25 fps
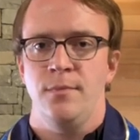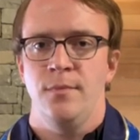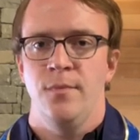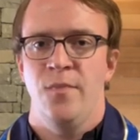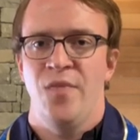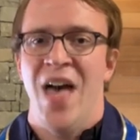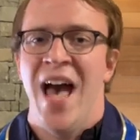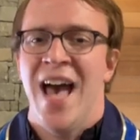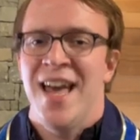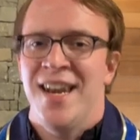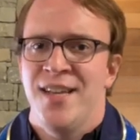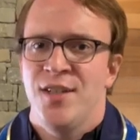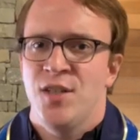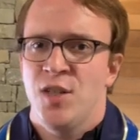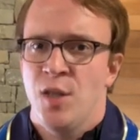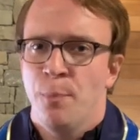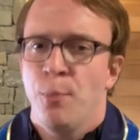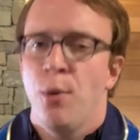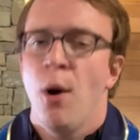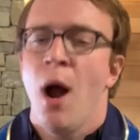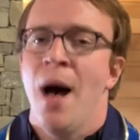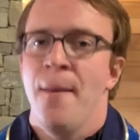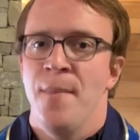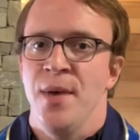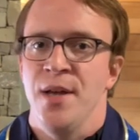That is the
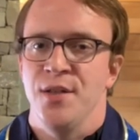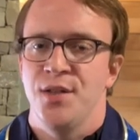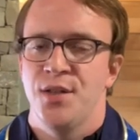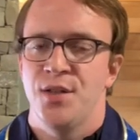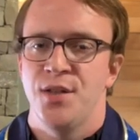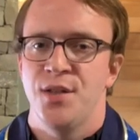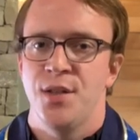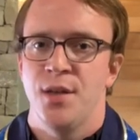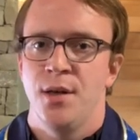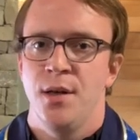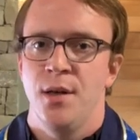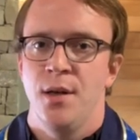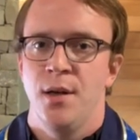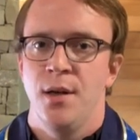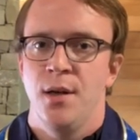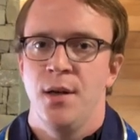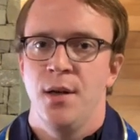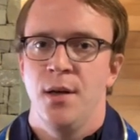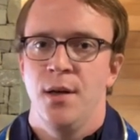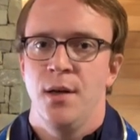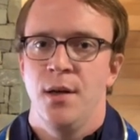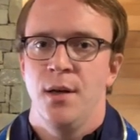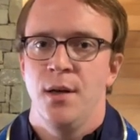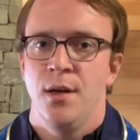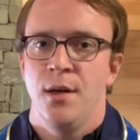promise
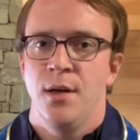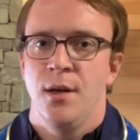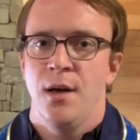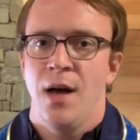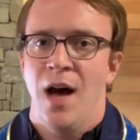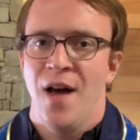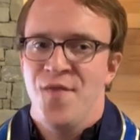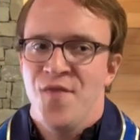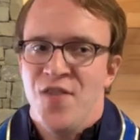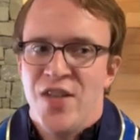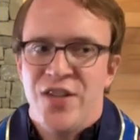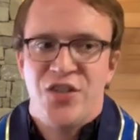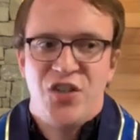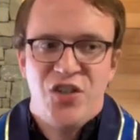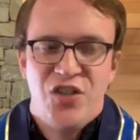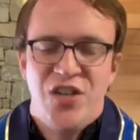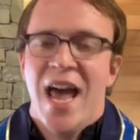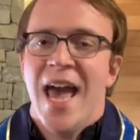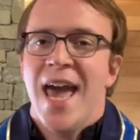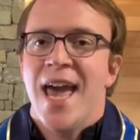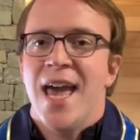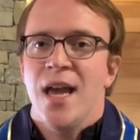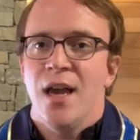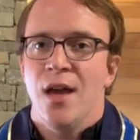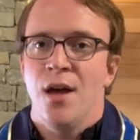on this
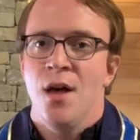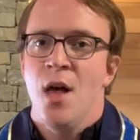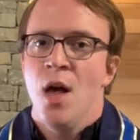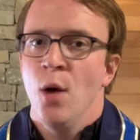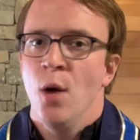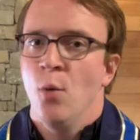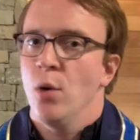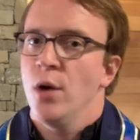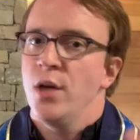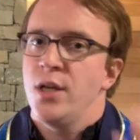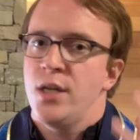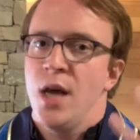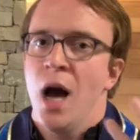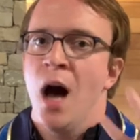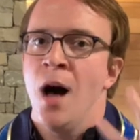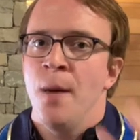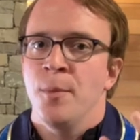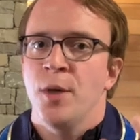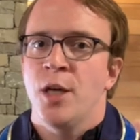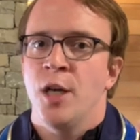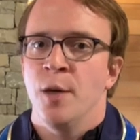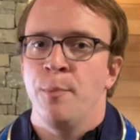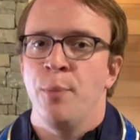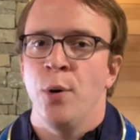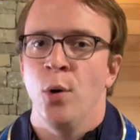day where Yom
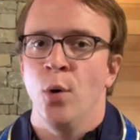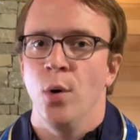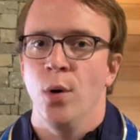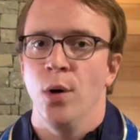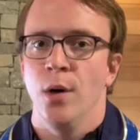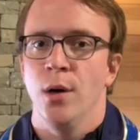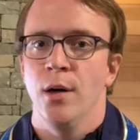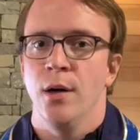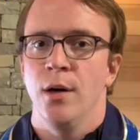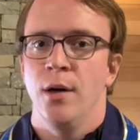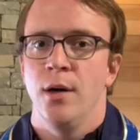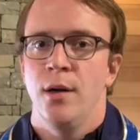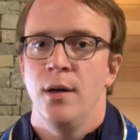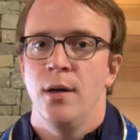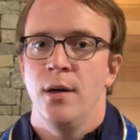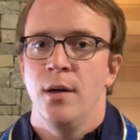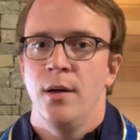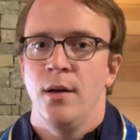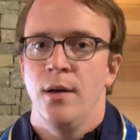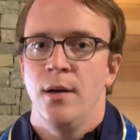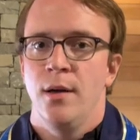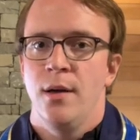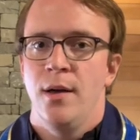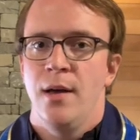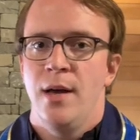Kippur
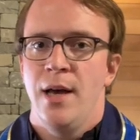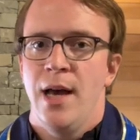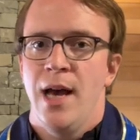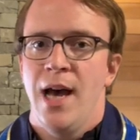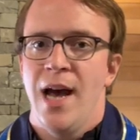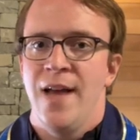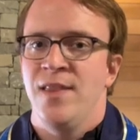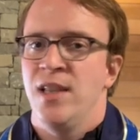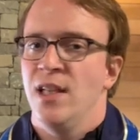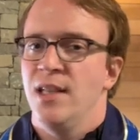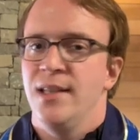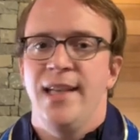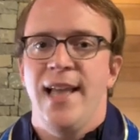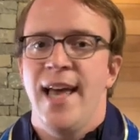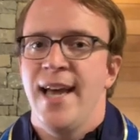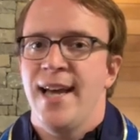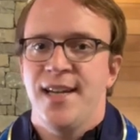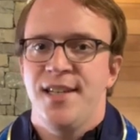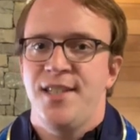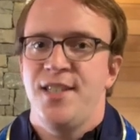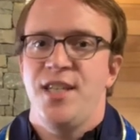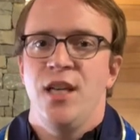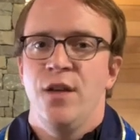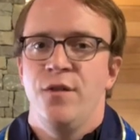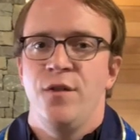and the
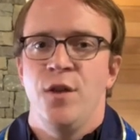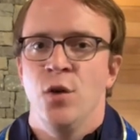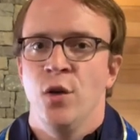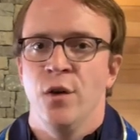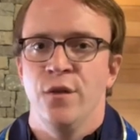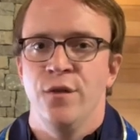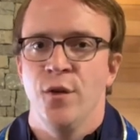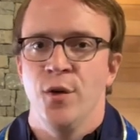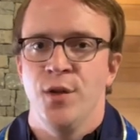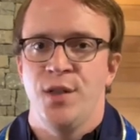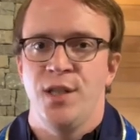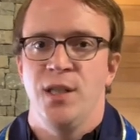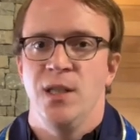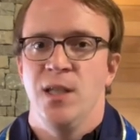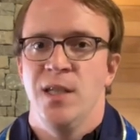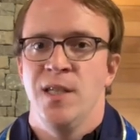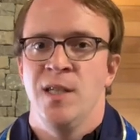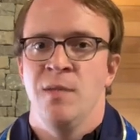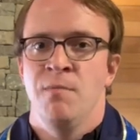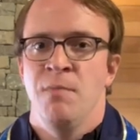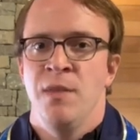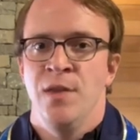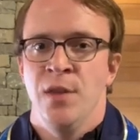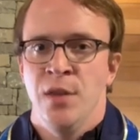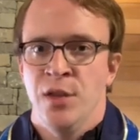legacy of
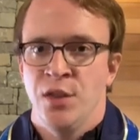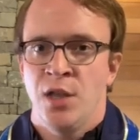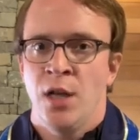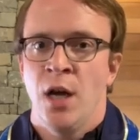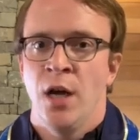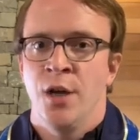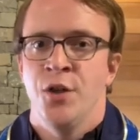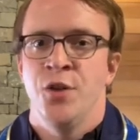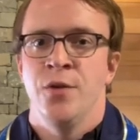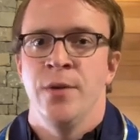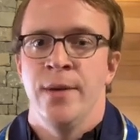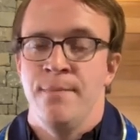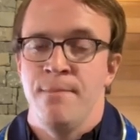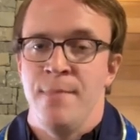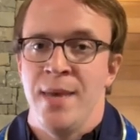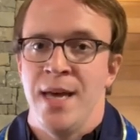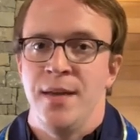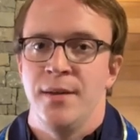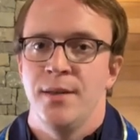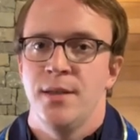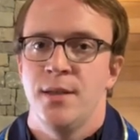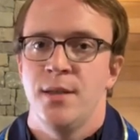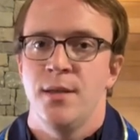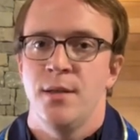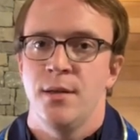universalism in this country
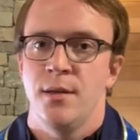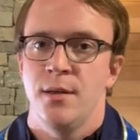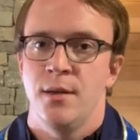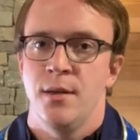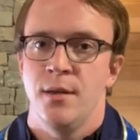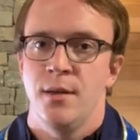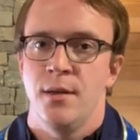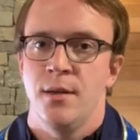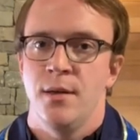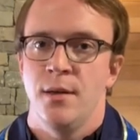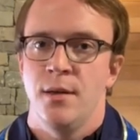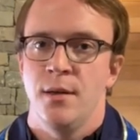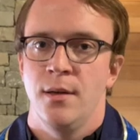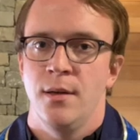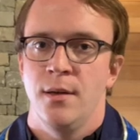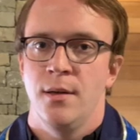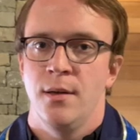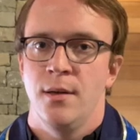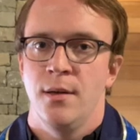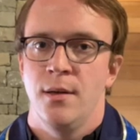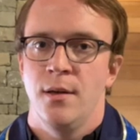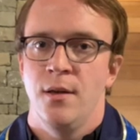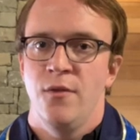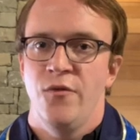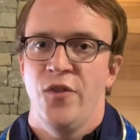meet.
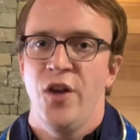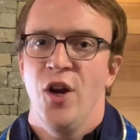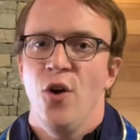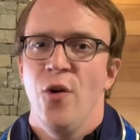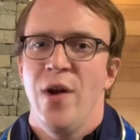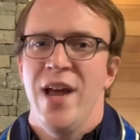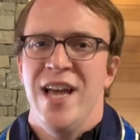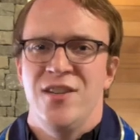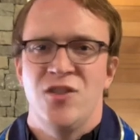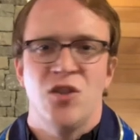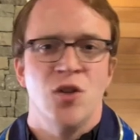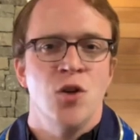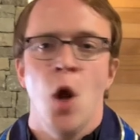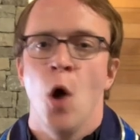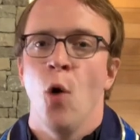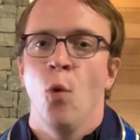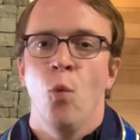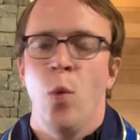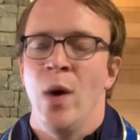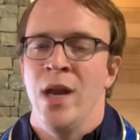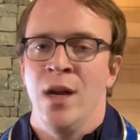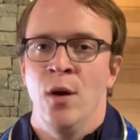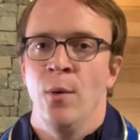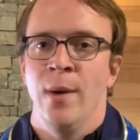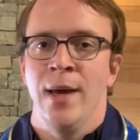There is no
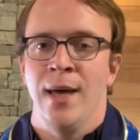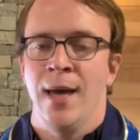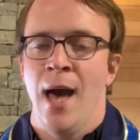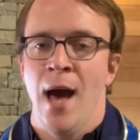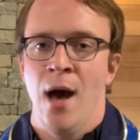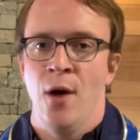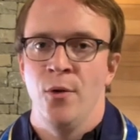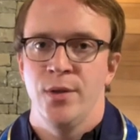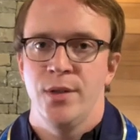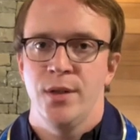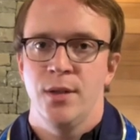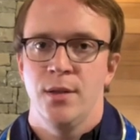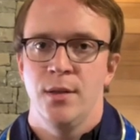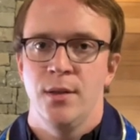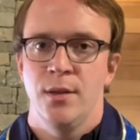winnowing out.